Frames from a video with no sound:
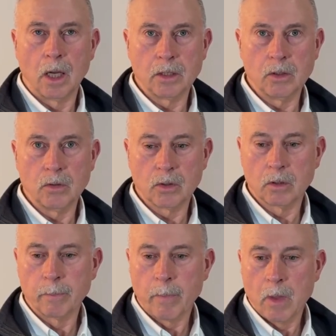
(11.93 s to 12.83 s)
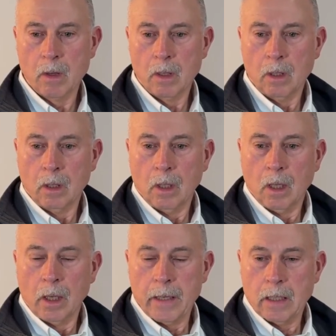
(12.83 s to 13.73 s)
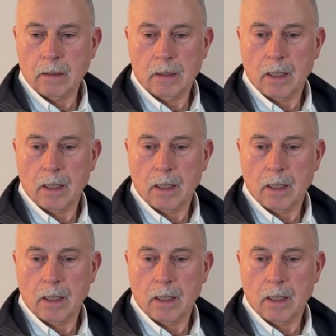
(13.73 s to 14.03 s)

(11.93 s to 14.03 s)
used. And,